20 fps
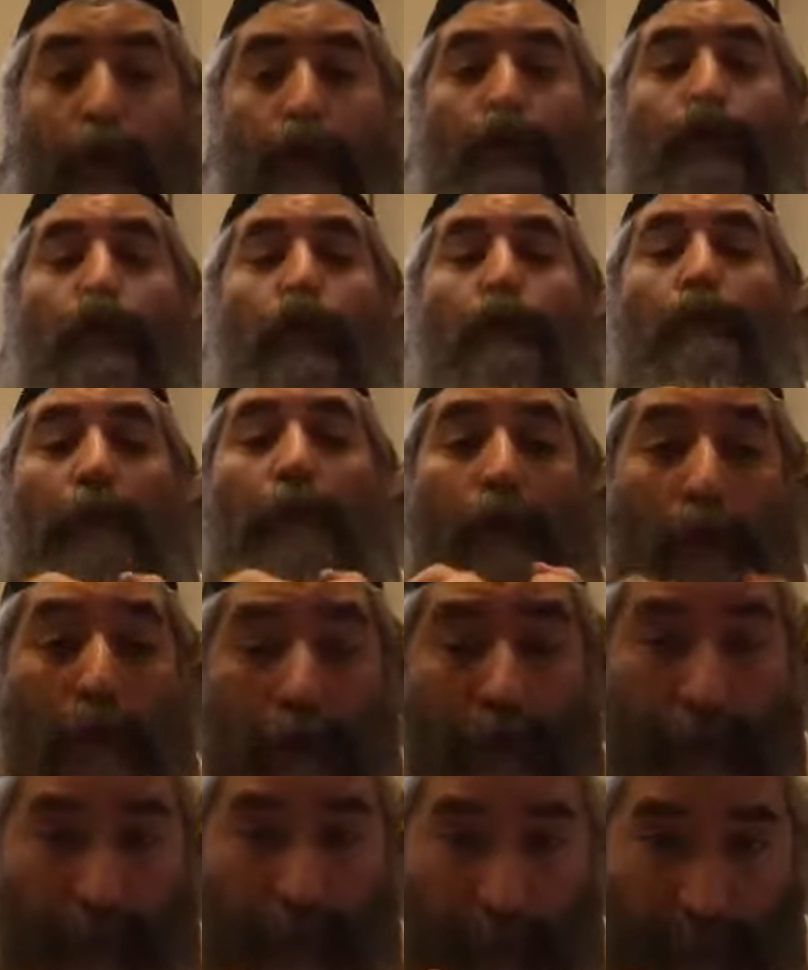the
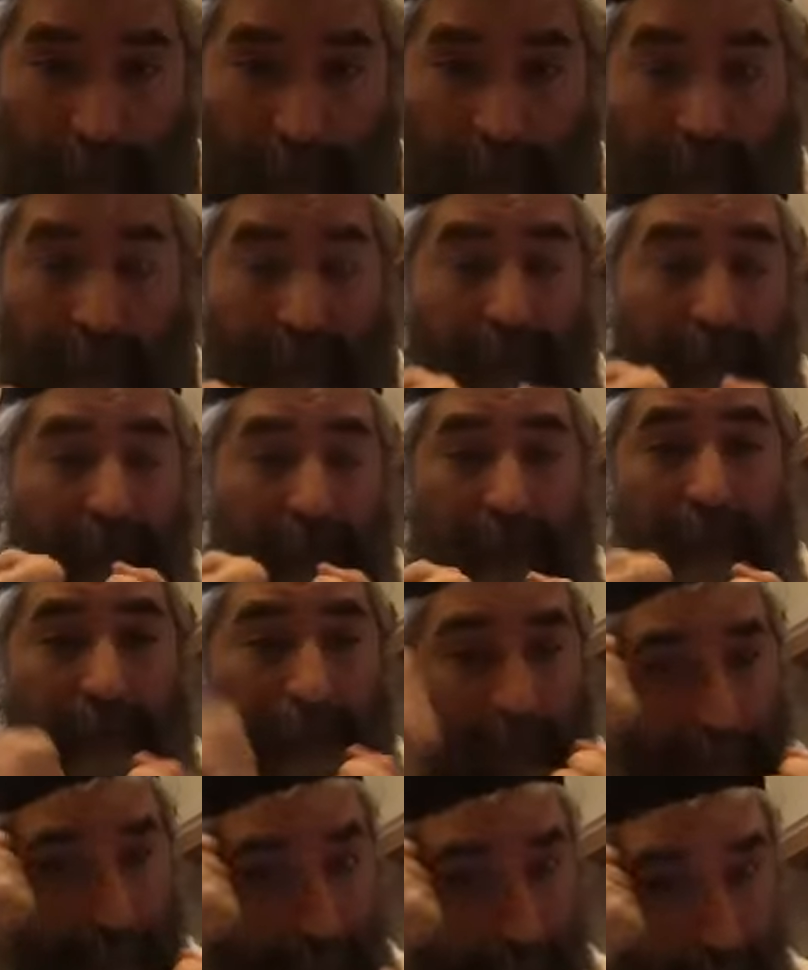more
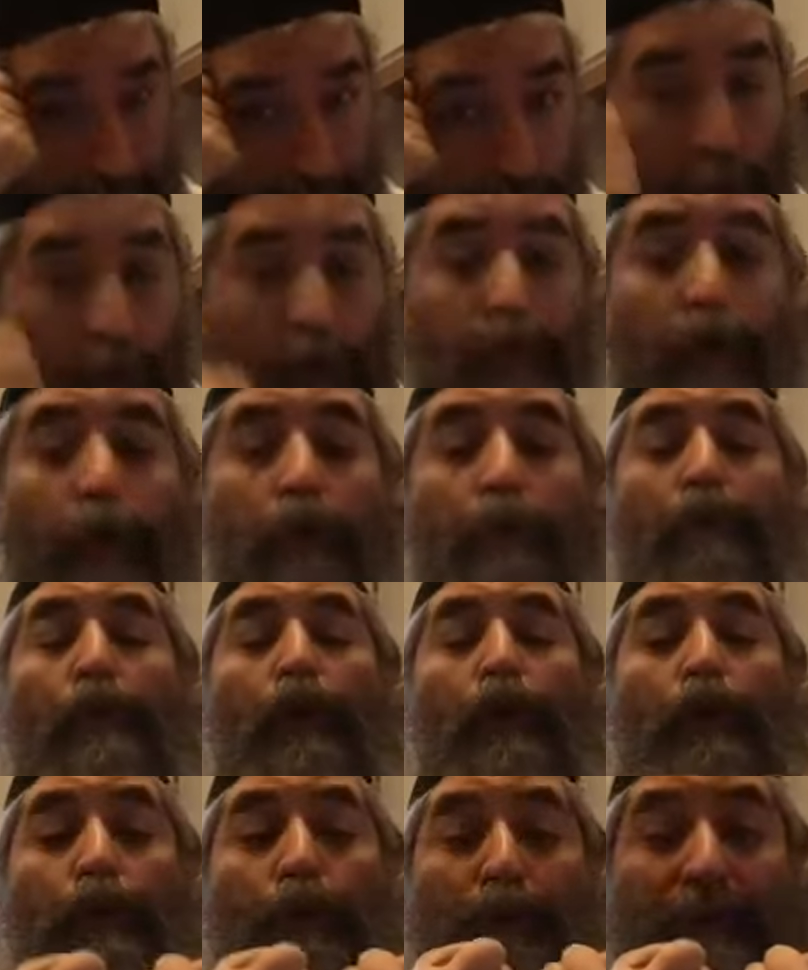
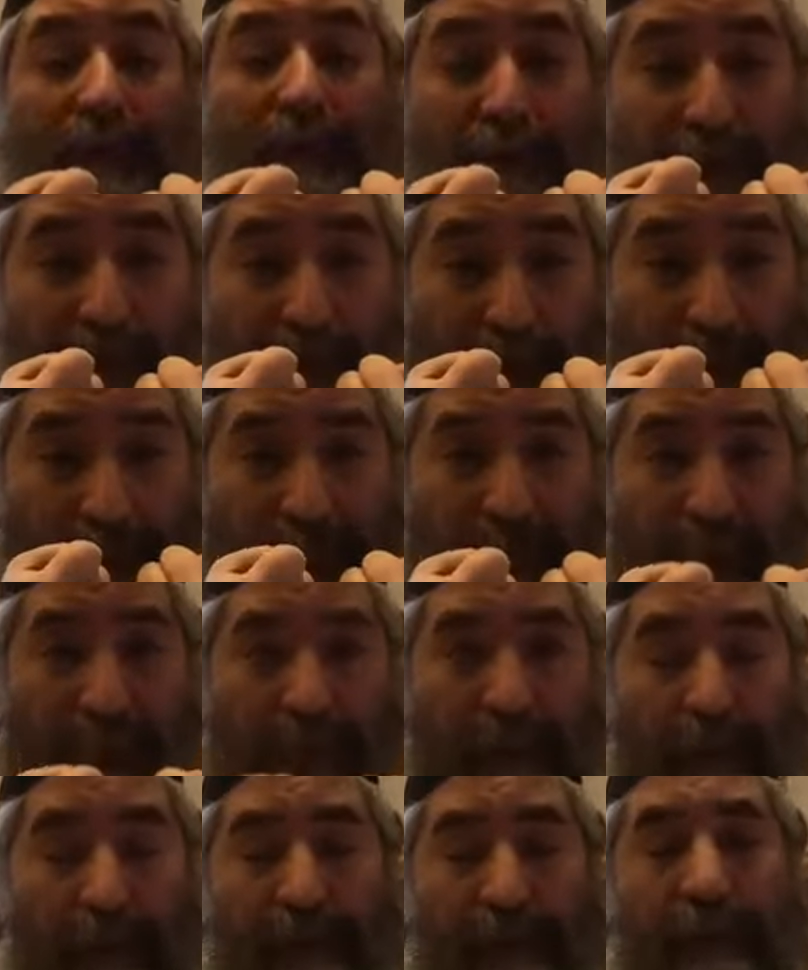you
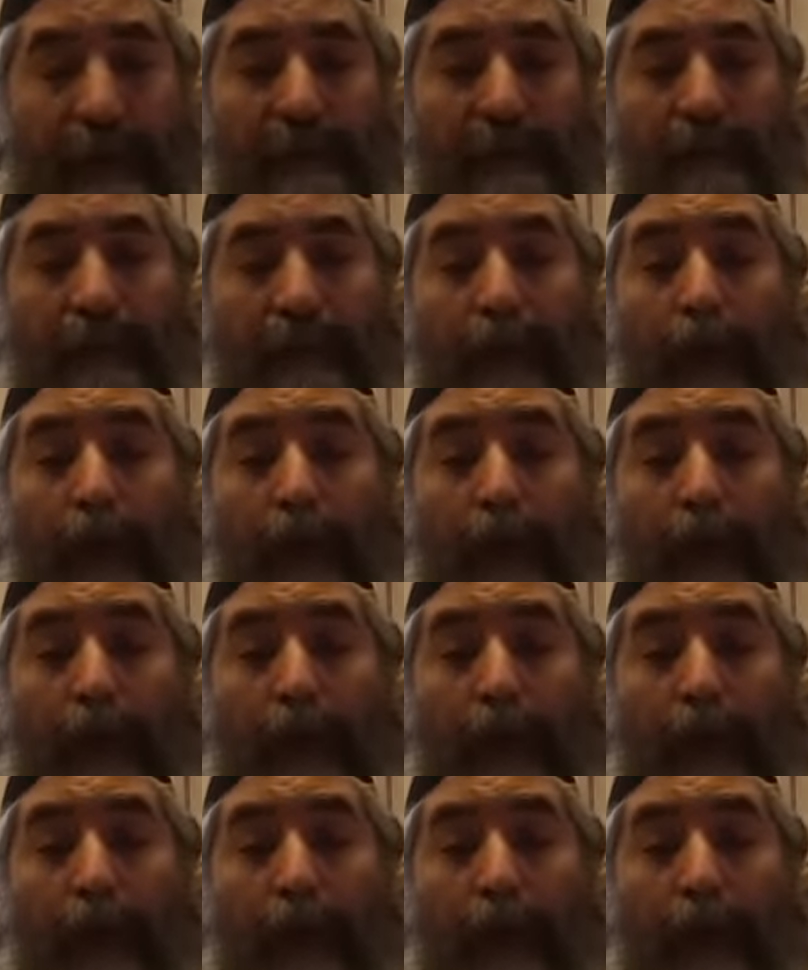differentiate yourself,